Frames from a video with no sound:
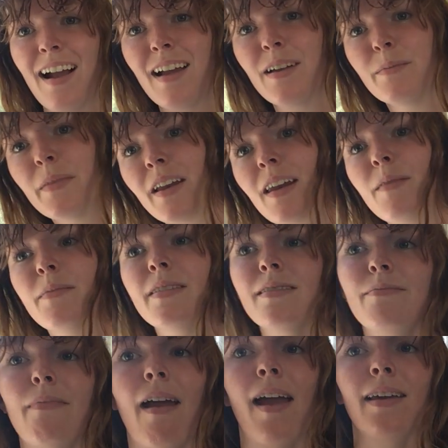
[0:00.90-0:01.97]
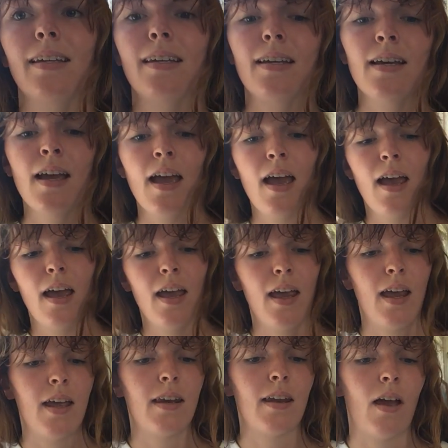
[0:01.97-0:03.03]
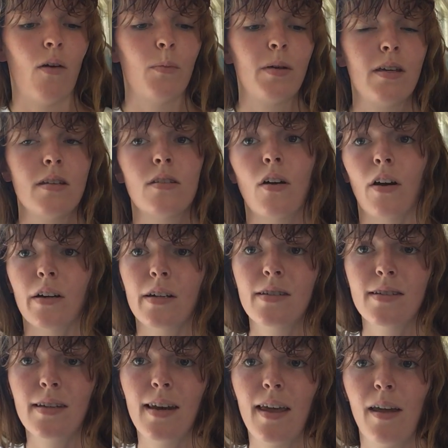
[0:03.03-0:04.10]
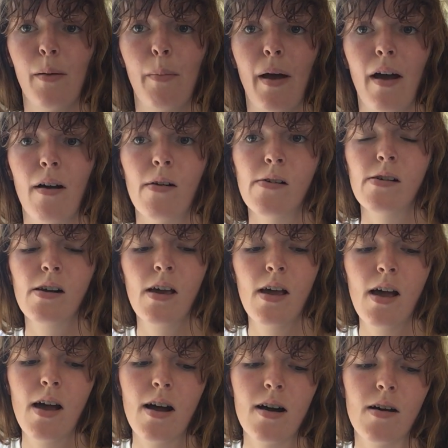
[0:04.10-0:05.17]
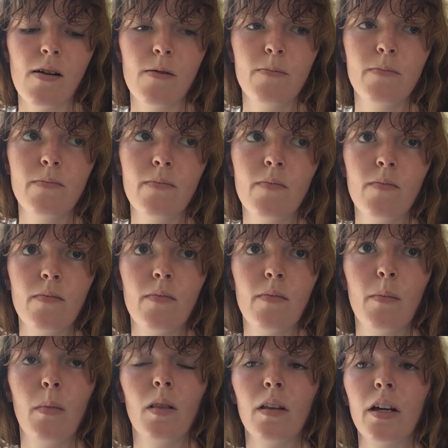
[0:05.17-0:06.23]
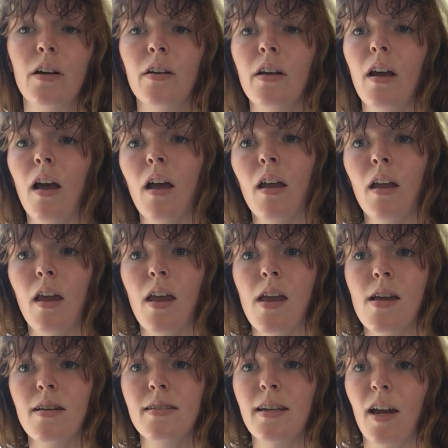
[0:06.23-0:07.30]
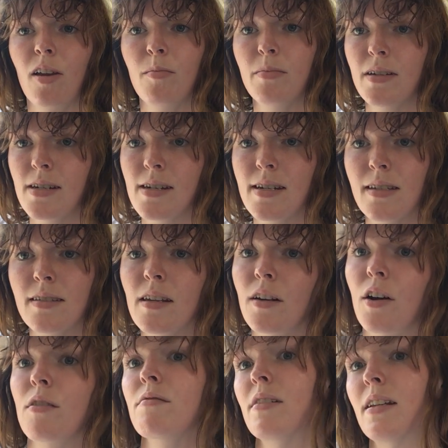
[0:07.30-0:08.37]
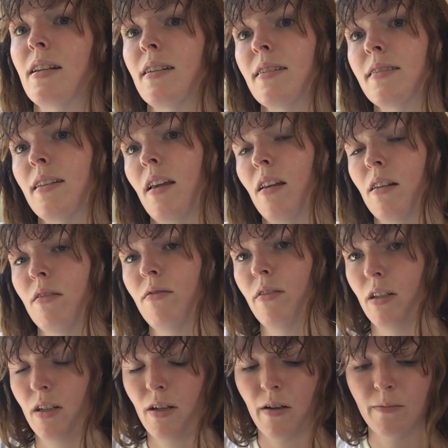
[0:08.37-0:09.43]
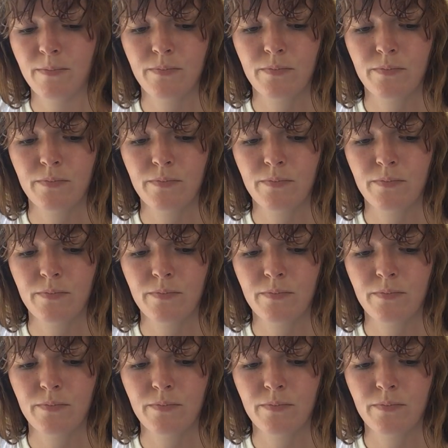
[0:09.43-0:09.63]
Hi, my name is Maggie, and I'll be talking today about malaria and diabetes in our readings and video.